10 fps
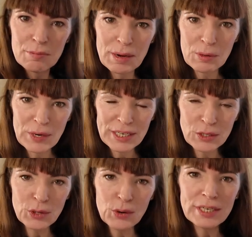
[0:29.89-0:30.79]
My
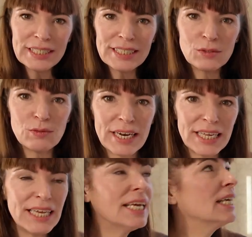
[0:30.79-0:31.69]
window cornice is
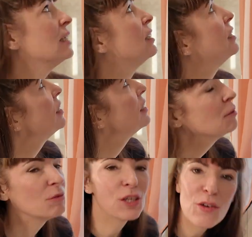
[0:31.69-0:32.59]
ready.
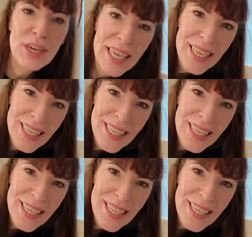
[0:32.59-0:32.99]
Sorry.